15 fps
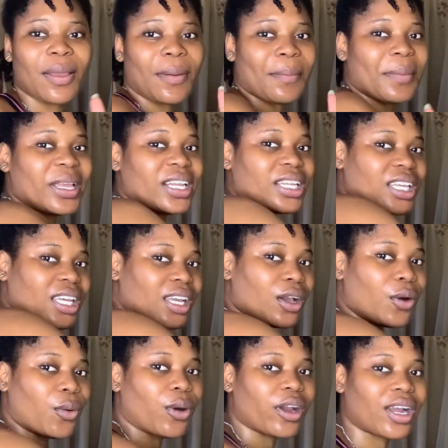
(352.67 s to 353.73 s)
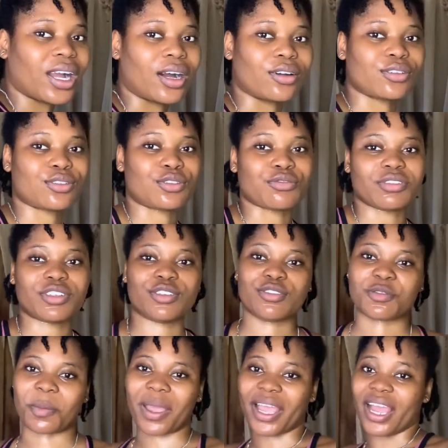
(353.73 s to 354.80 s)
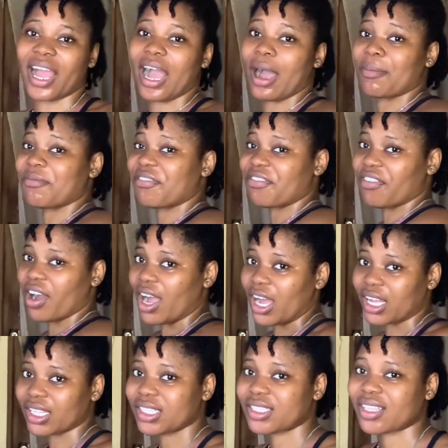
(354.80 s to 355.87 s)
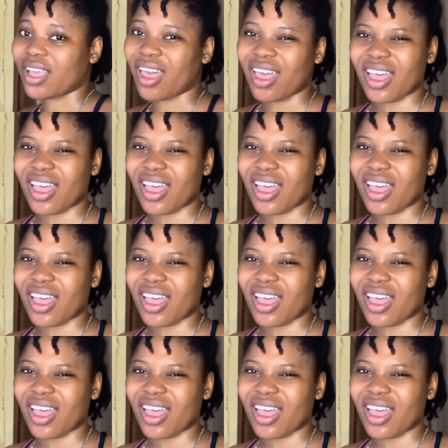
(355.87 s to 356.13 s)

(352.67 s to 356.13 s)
mainly workouts to reduce my arm fat